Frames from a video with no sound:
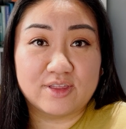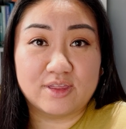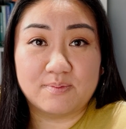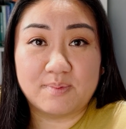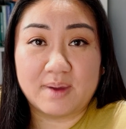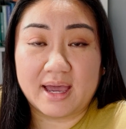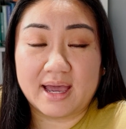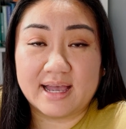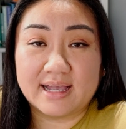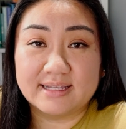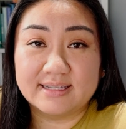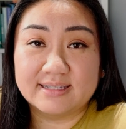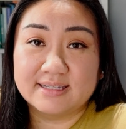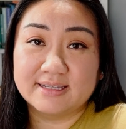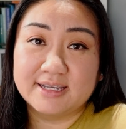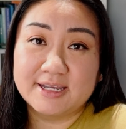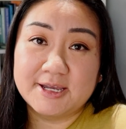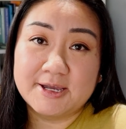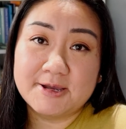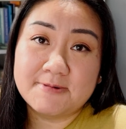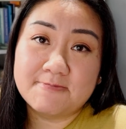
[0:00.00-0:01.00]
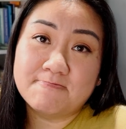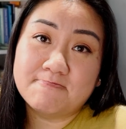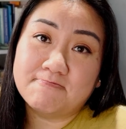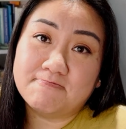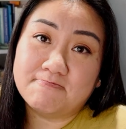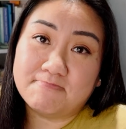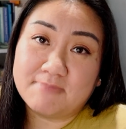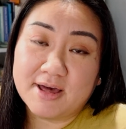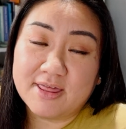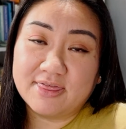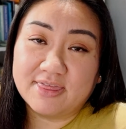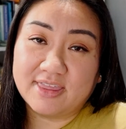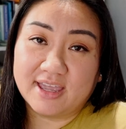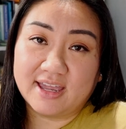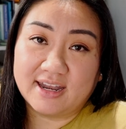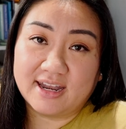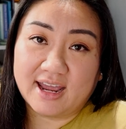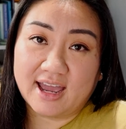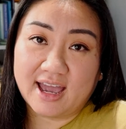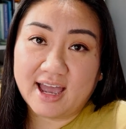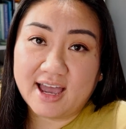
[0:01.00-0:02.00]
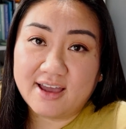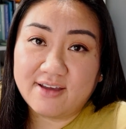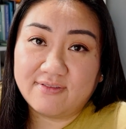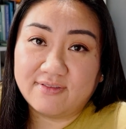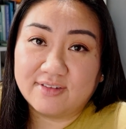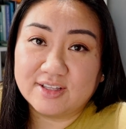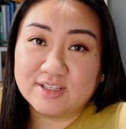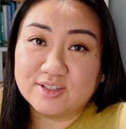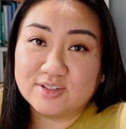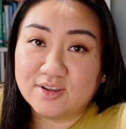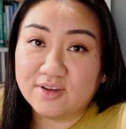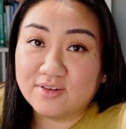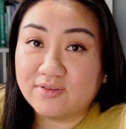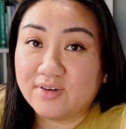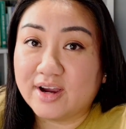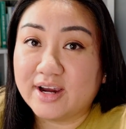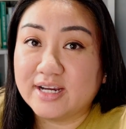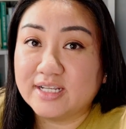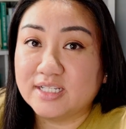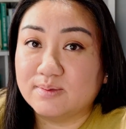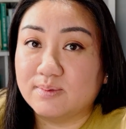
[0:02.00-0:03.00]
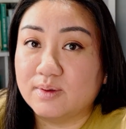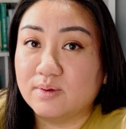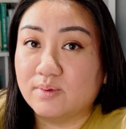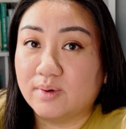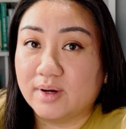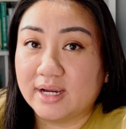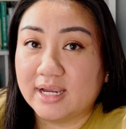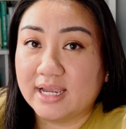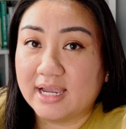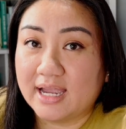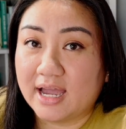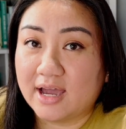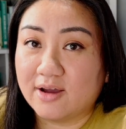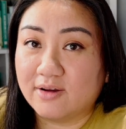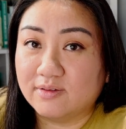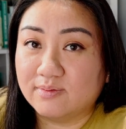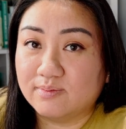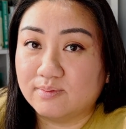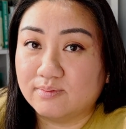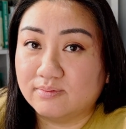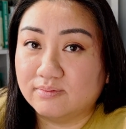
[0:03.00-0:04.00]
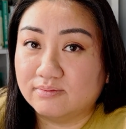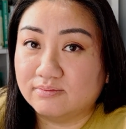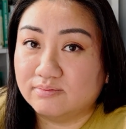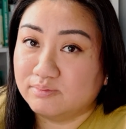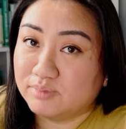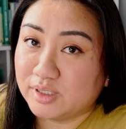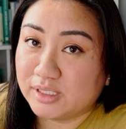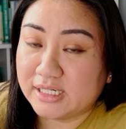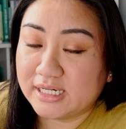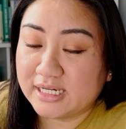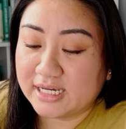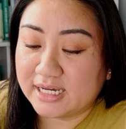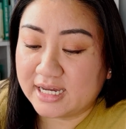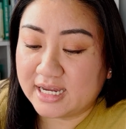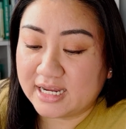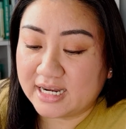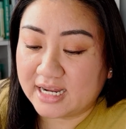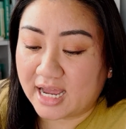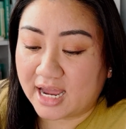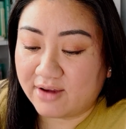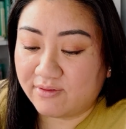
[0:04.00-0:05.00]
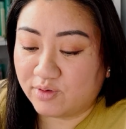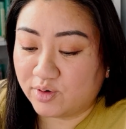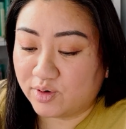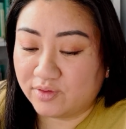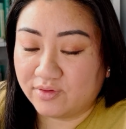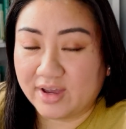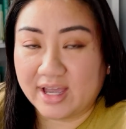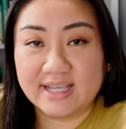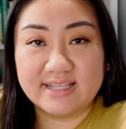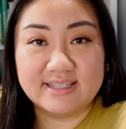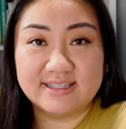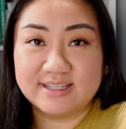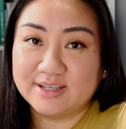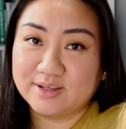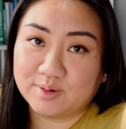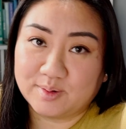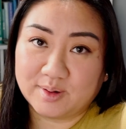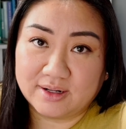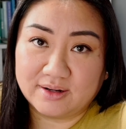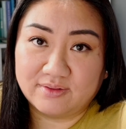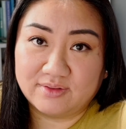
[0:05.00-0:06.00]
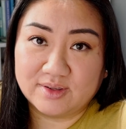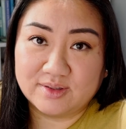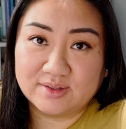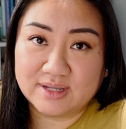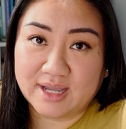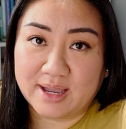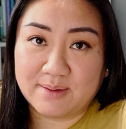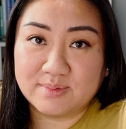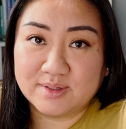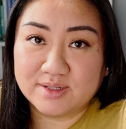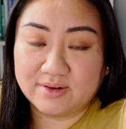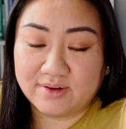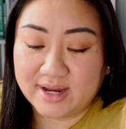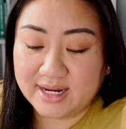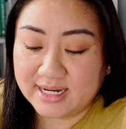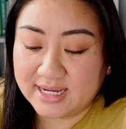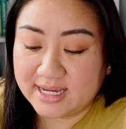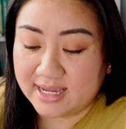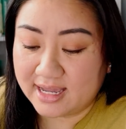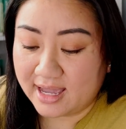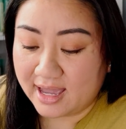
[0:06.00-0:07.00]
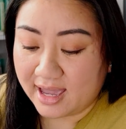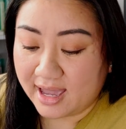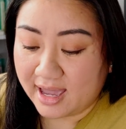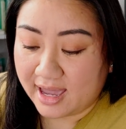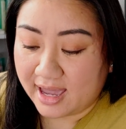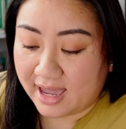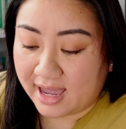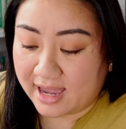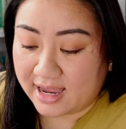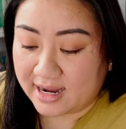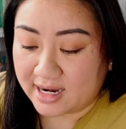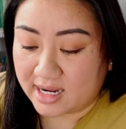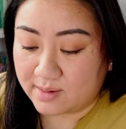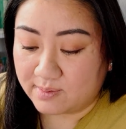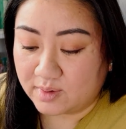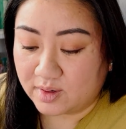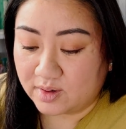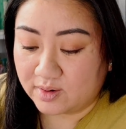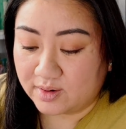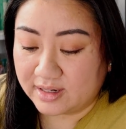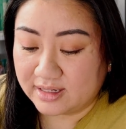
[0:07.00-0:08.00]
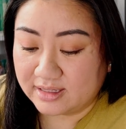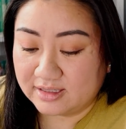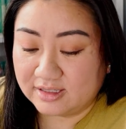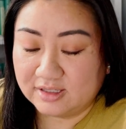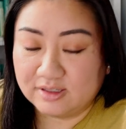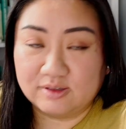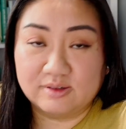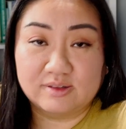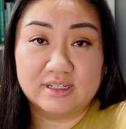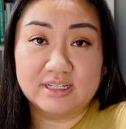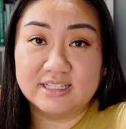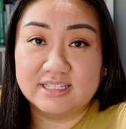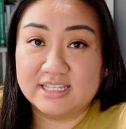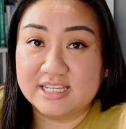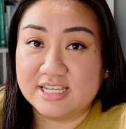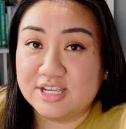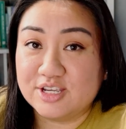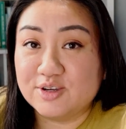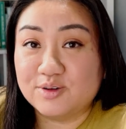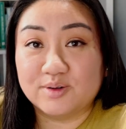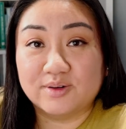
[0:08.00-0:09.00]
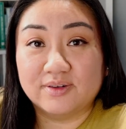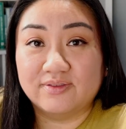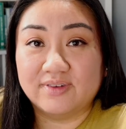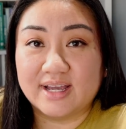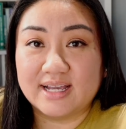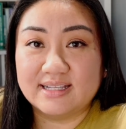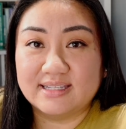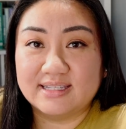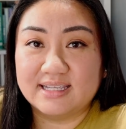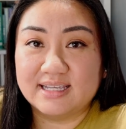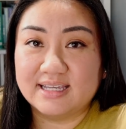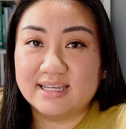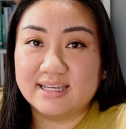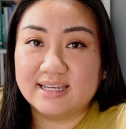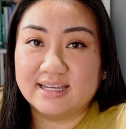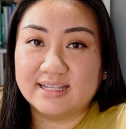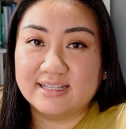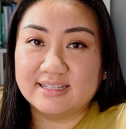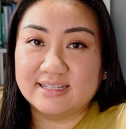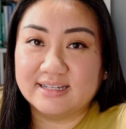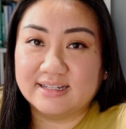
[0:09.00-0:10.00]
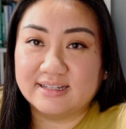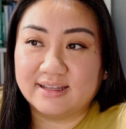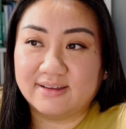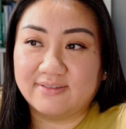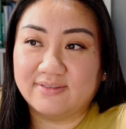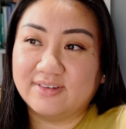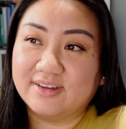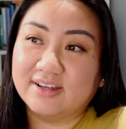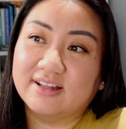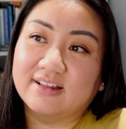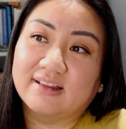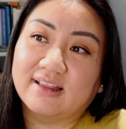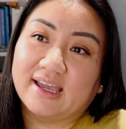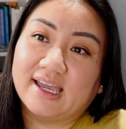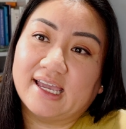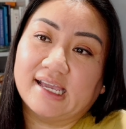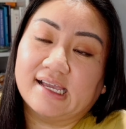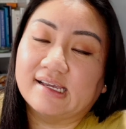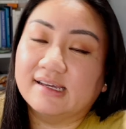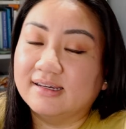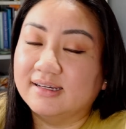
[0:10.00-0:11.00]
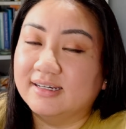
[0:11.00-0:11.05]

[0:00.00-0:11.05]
past month and a half, and so far it's been working out pretty good. I've revised it quite a few times already, and I'm going to continue revising it until I feel like